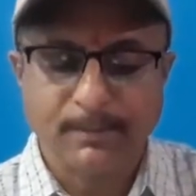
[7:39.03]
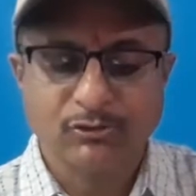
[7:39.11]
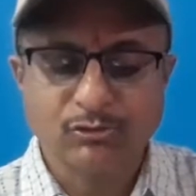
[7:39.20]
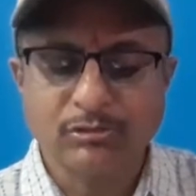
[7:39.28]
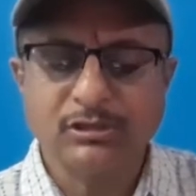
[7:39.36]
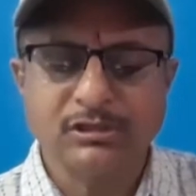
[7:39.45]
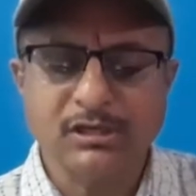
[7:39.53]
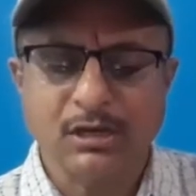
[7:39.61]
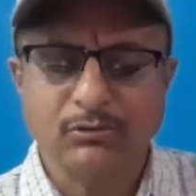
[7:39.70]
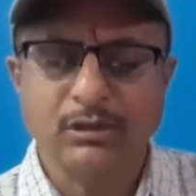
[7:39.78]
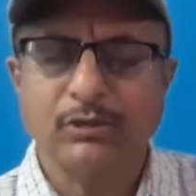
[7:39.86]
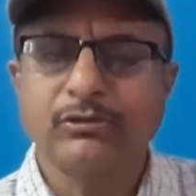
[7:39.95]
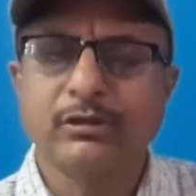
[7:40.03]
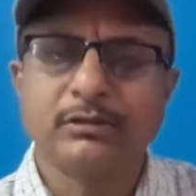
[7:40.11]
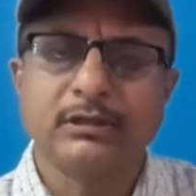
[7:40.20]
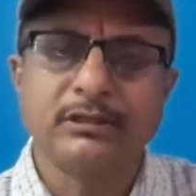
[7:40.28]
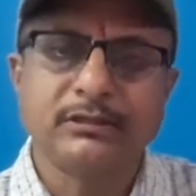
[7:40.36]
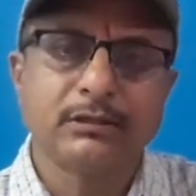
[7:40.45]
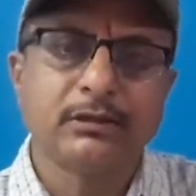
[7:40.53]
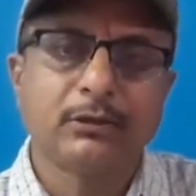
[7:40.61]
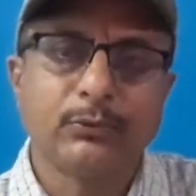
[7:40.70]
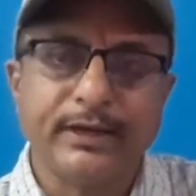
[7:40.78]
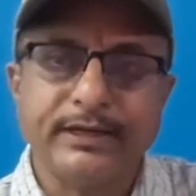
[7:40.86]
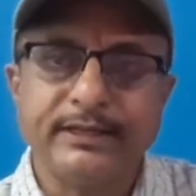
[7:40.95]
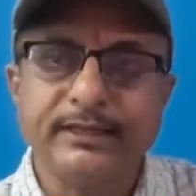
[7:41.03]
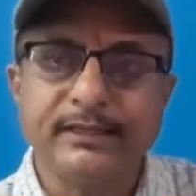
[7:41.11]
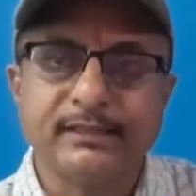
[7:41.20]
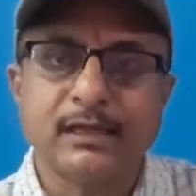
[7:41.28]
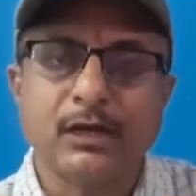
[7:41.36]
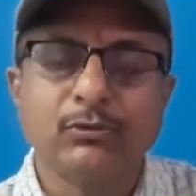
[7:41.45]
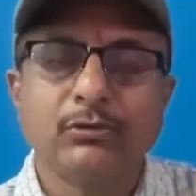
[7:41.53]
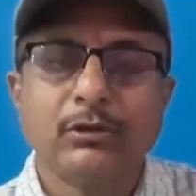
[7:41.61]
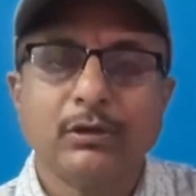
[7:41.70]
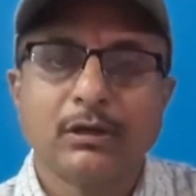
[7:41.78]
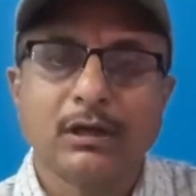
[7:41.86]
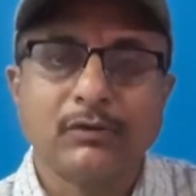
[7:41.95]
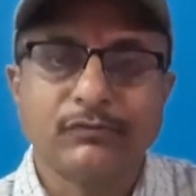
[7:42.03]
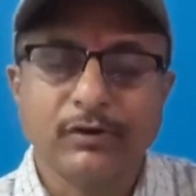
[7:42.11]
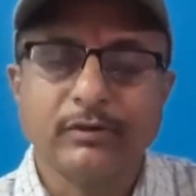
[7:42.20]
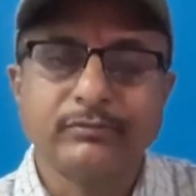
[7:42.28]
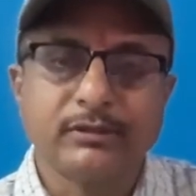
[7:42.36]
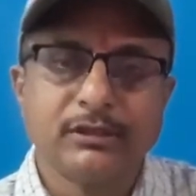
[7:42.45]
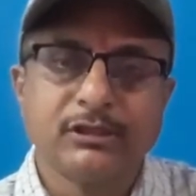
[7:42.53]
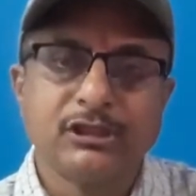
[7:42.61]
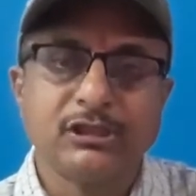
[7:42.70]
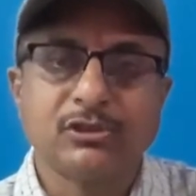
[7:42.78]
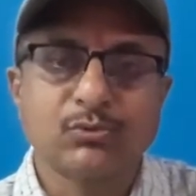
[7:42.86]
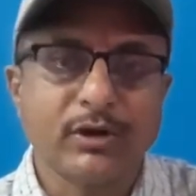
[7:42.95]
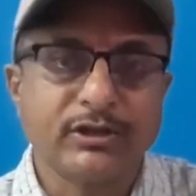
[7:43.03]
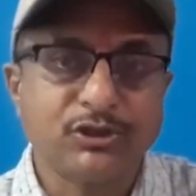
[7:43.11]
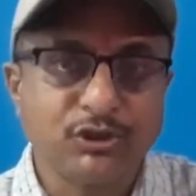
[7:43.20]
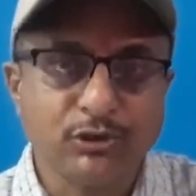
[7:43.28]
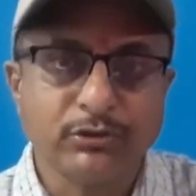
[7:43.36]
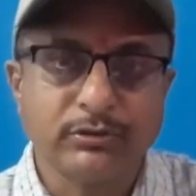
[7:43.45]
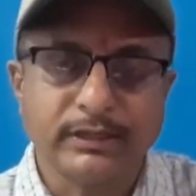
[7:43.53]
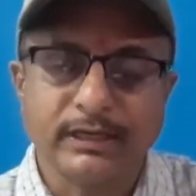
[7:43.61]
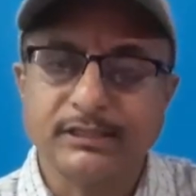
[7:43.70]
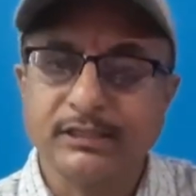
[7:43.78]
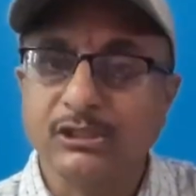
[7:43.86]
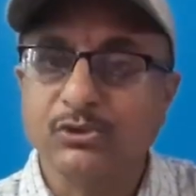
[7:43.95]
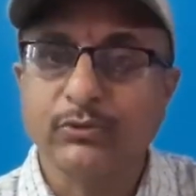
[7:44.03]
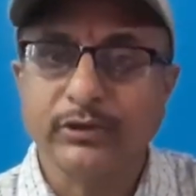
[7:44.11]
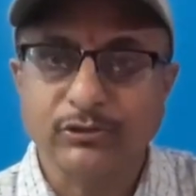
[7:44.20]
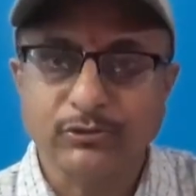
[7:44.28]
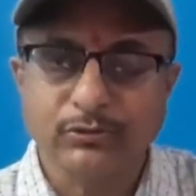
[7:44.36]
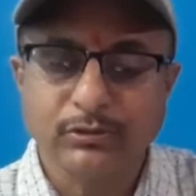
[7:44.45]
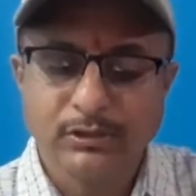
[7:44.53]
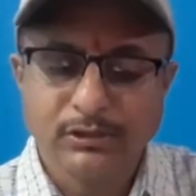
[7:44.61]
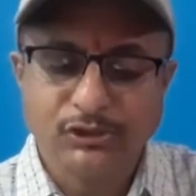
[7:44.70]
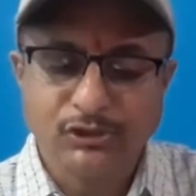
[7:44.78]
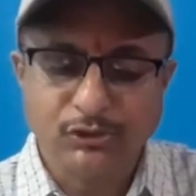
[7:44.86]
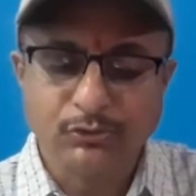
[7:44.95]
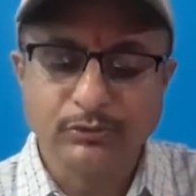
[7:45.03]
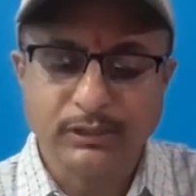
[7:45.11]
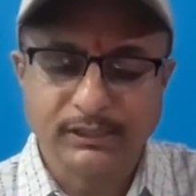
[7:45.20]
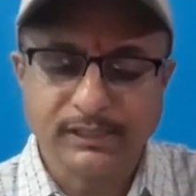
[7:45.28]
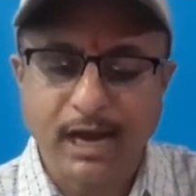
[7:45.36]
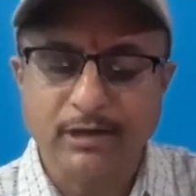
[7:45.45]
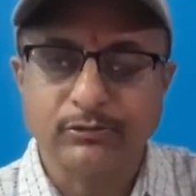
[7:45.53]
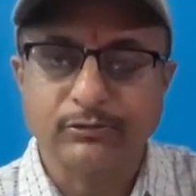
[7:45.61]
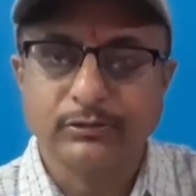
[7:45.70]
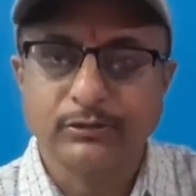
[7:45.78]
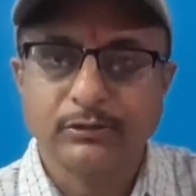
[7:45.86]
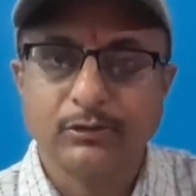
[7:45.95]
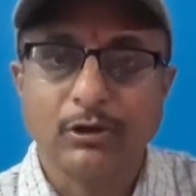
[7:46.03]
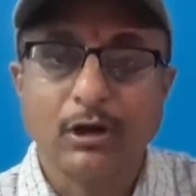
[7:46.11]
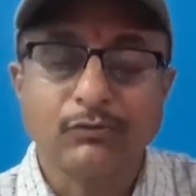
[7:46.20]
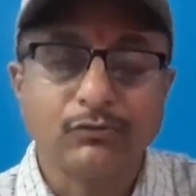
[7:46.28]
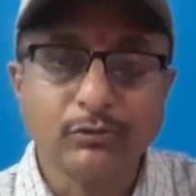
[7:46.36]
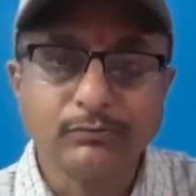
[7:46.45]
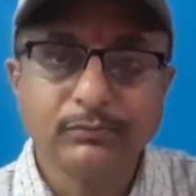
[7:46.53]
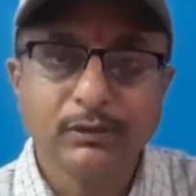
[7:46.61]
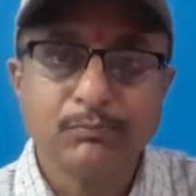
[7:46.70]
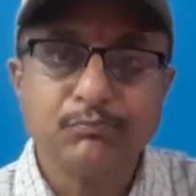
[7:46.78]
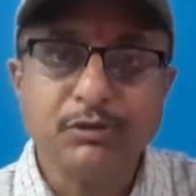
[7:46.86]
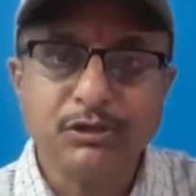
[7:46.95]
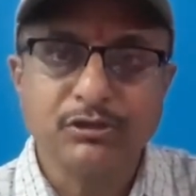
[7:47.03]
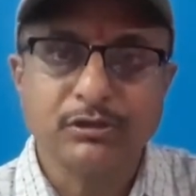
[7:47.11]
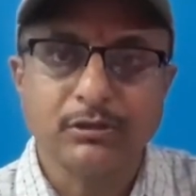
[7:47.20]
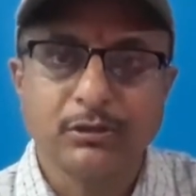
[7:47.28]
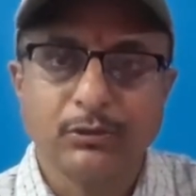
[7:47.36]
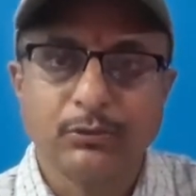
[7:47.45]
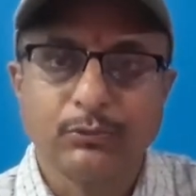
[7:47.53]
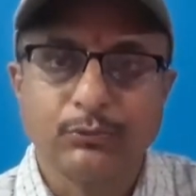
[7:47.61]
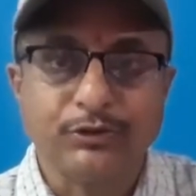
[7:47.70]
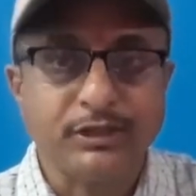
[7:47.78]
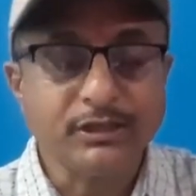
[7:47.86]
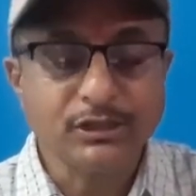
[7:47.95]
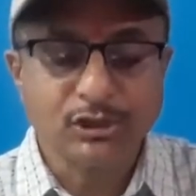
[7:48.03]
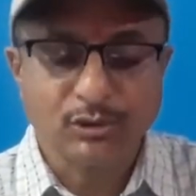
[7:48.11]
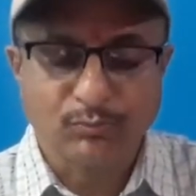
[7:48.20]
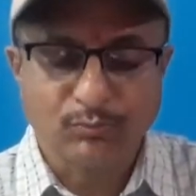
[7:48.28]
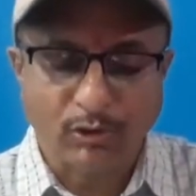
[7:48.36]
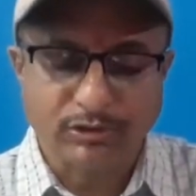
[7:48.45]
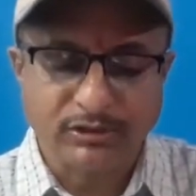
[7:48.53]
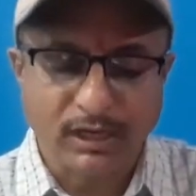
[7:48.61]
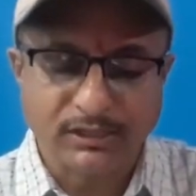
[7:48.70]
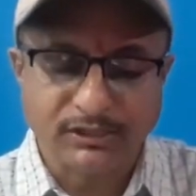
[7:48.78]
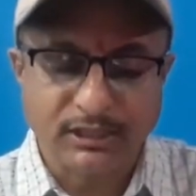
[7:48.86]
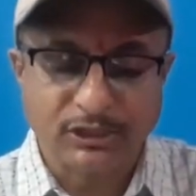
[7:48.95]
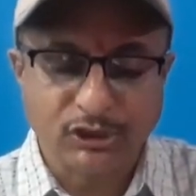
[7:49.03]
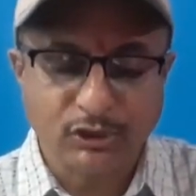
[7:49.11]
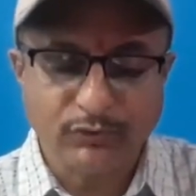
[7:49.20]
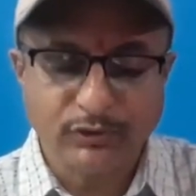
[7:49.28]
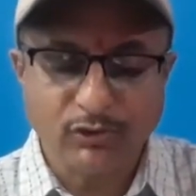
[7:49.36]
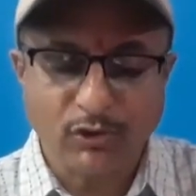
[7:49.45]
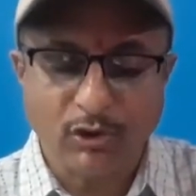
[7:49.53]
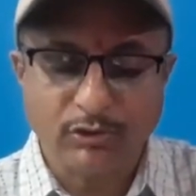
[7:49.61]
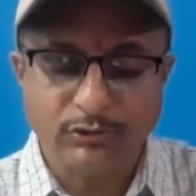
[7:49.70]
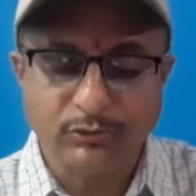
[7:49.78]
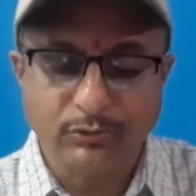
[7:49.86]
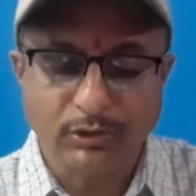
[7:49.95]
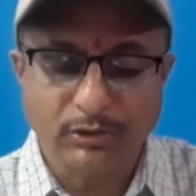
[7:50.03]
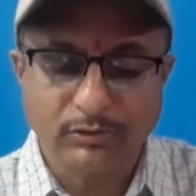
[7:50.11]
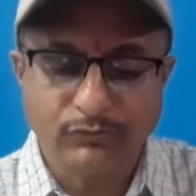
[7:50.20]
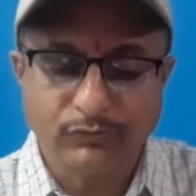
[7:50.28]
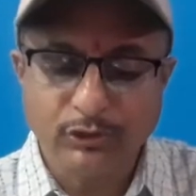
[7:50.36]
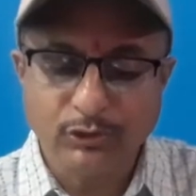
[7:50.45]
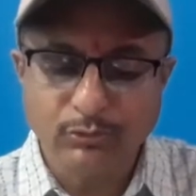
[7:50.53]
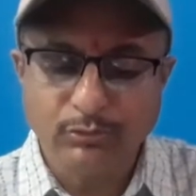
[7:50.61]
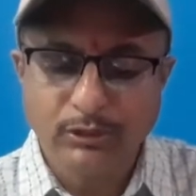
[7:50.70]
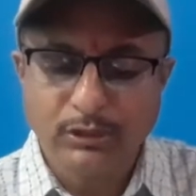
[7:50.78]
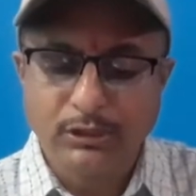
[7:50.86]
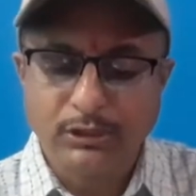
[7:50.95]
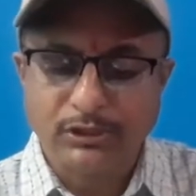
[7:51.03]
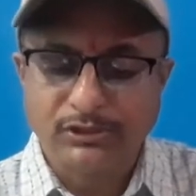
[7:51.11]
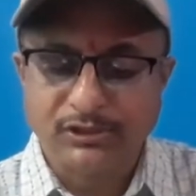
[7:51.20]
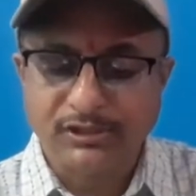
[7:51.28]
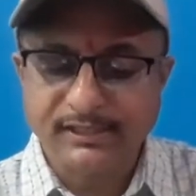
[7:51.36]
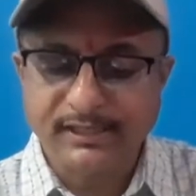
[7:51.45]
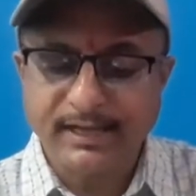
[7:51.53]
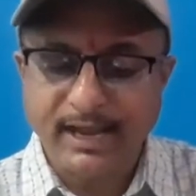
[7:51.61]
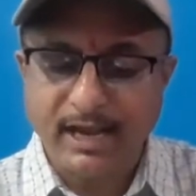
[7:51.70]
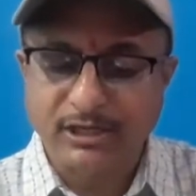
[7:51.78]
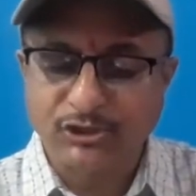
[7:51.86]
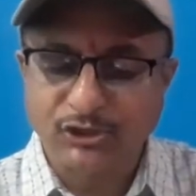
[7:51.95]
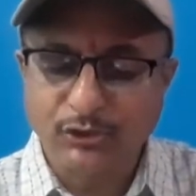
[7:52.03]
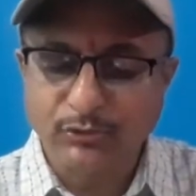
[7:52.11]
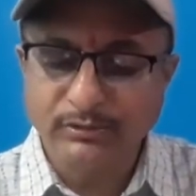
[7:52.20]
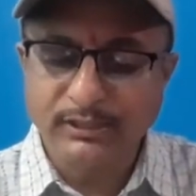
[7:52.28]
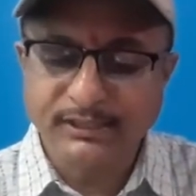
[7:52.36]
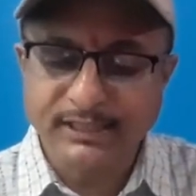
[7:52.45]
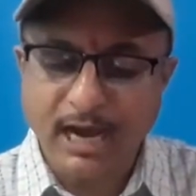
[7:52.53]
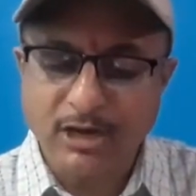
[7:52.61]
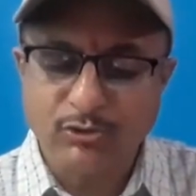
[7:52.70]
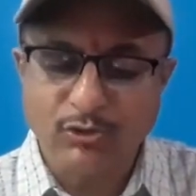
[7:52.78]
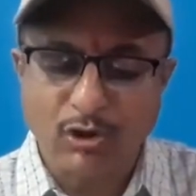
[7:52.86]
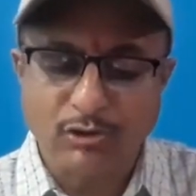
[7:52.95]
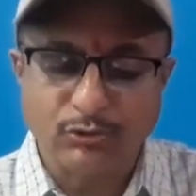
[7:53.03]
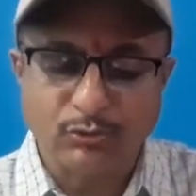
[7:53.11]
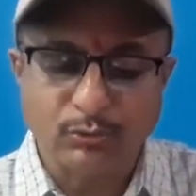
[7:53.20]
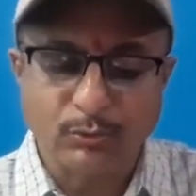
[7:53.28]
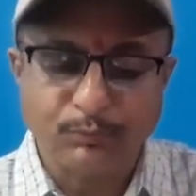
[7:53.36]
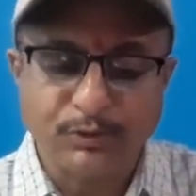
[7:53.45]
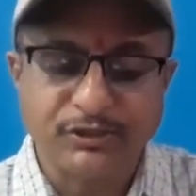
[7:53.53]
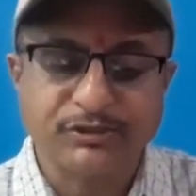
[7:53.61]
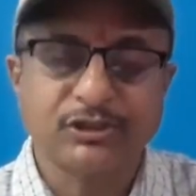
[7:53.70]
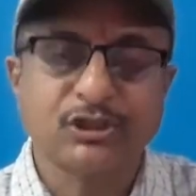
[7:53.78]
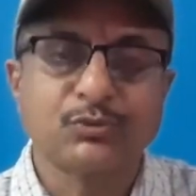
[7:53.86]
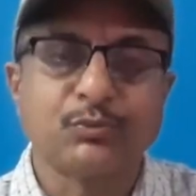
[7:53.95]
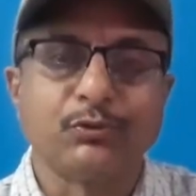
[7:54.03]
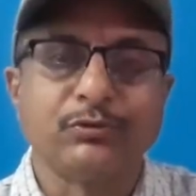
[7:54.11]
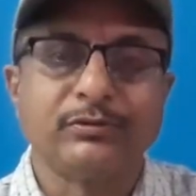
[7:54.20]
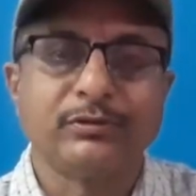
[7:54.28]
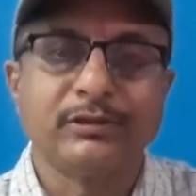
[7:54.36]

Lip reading: So this is how now here the little girl Wendy is now confirmed. She is quite sure that she is going to sew the shadow of whom? Peter, with his body. I shall sew it on for you, she said, and shook the shadow onto Peter's foot.